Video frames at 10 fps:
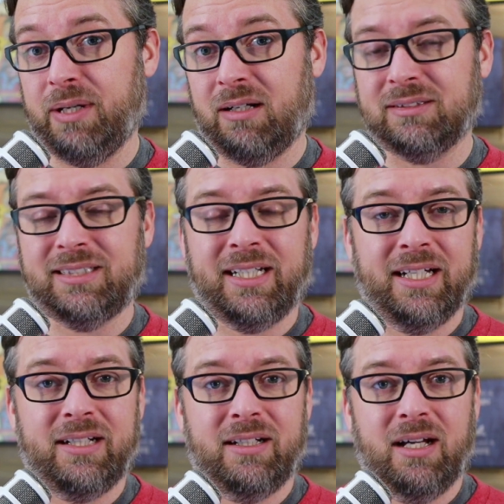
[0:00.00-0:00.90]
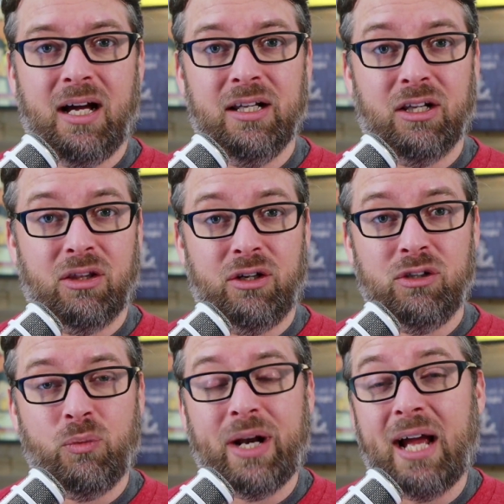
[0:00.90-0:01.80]
bell to get an
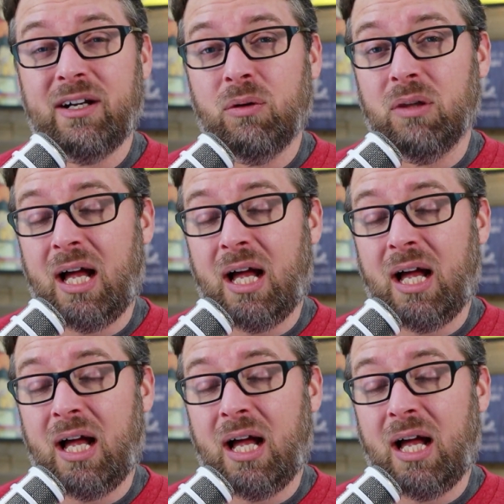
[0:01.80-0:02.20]
alert when I go